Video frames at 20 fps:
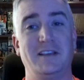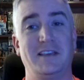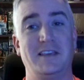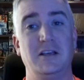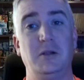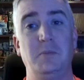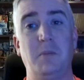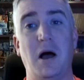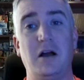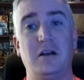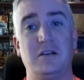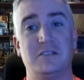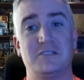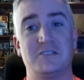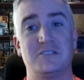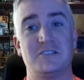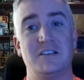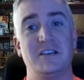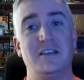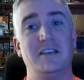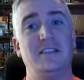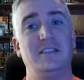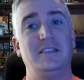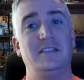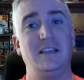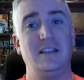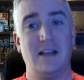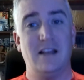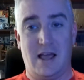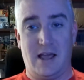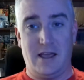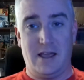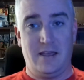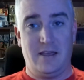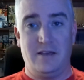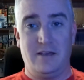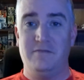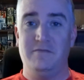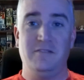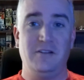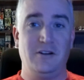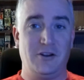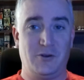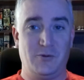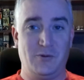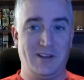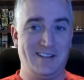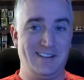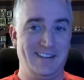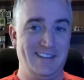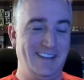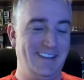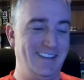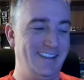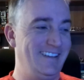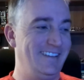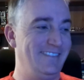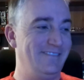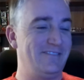a kill box, they die very quickly,